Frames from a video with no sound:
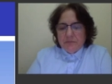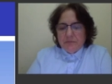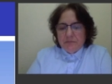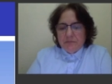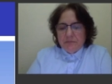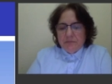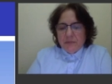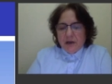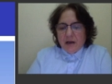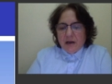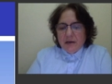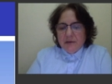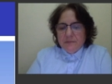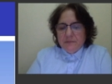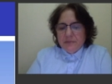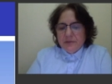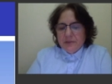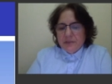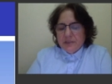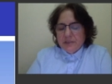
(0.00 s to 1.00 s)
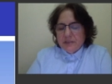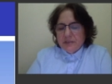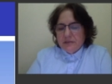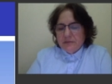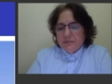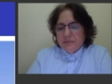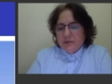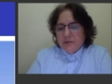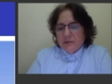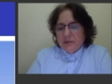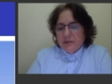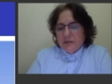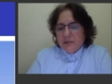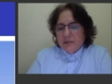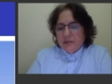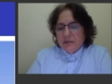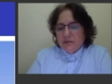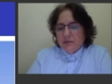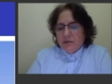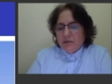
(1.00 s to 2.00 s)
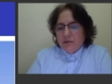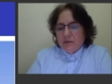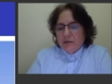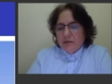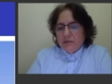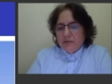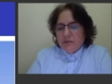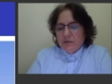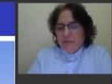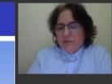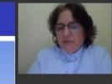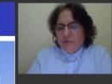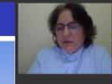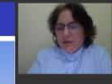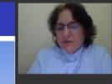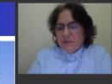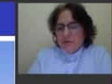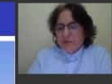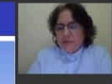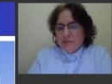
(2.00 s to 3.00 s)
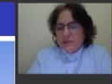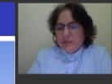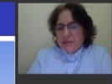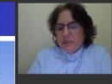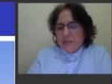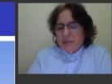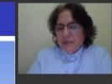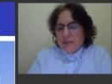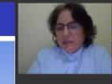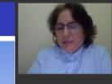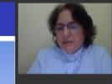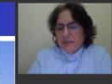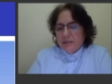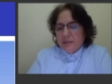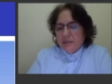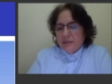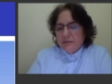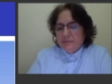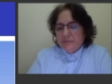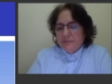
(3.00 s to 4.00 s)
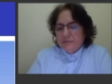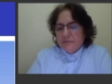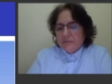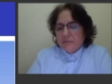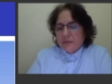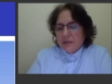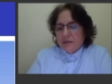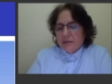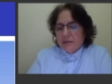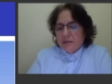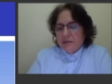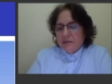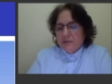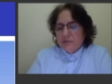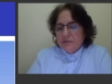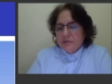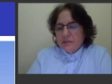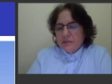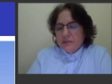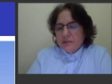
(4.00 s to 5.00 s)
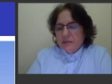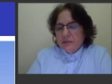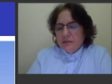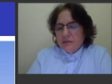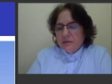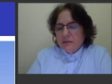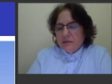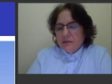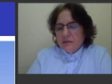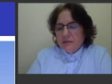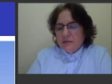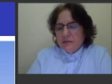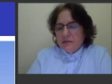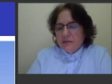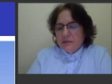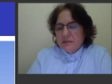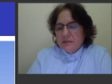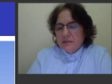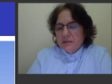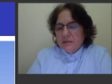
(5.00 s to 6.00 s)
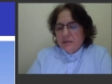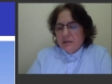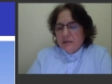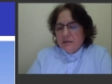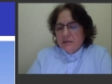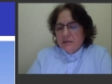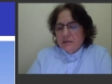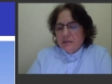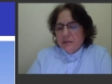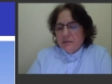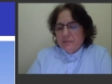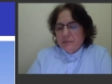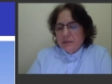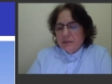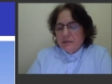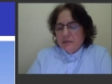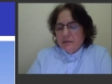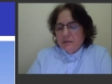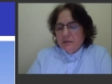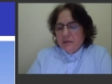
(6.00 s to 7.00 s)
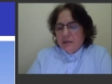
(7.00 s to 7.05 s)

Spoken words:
high pressure, low velocity, and then you see this is not a typical